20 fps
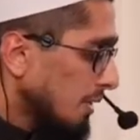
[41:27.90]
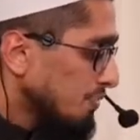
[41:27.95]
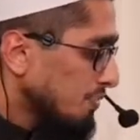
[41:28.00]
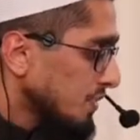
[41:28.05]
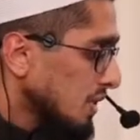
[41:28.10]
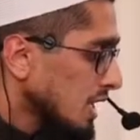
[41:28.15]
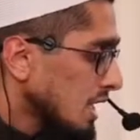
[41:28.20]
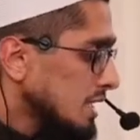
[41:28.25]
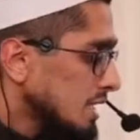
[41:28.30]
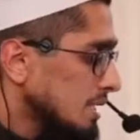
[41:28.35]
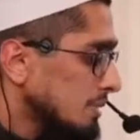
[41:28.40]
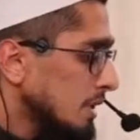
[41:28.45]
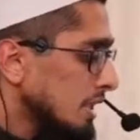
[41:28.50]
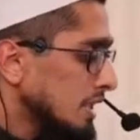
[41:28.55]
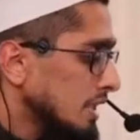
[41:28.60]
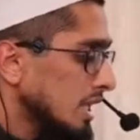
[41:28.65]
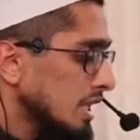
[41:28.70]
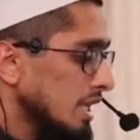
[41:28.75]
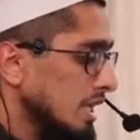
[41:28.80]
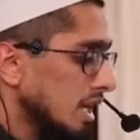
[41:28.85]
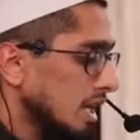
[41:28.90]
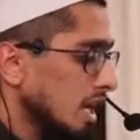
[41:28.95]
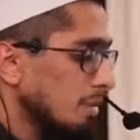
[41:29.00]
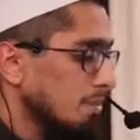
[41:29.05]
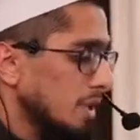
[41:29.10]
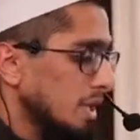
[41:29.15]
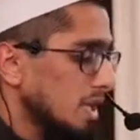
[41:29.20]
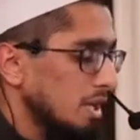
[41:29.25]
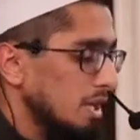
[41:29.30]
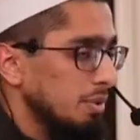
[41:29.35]
Similarly, in a
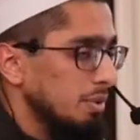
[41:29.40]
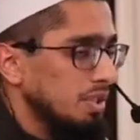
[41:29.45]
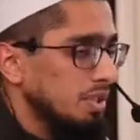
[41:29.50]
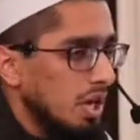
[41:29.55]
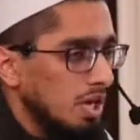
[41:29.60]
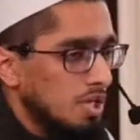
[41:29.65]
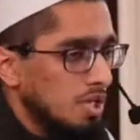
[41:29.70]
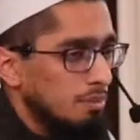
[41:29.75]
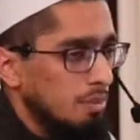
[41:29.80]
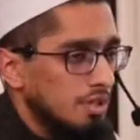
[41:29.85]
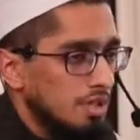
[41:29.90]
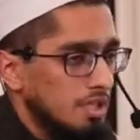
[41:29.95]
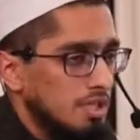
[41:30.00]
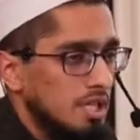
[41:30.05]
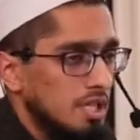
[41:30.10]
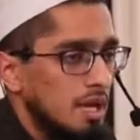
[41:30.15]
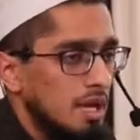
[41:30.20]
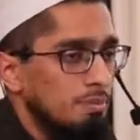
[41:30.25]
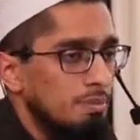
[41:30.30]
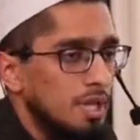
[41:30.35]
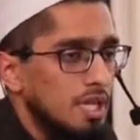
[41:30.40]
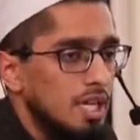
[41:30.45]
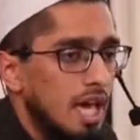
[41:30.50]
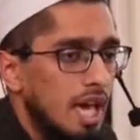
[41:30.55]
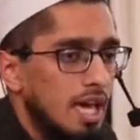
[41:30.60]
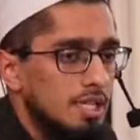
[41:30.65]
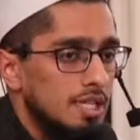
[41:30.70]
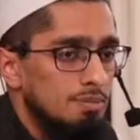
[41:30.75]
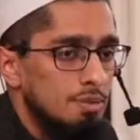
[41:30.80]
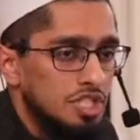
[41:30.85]
company, we talked about this. A company
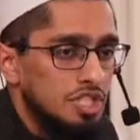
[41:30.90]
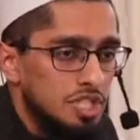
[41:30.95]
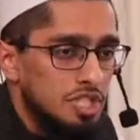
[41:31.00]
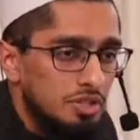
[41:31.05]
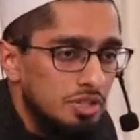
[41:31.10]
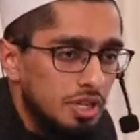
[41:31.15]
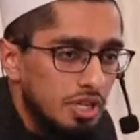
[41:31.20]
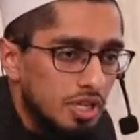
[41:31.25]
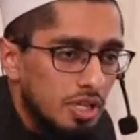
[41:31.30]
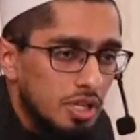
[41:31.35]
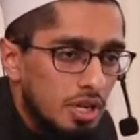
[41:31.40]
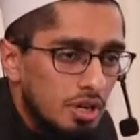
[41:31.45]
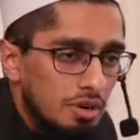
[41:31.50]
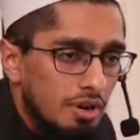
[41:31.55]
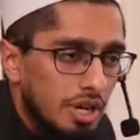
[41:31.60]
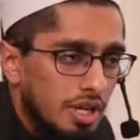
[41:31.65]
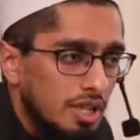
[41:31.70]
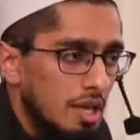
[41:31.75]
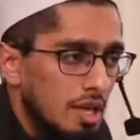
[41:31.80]
has machinery, right?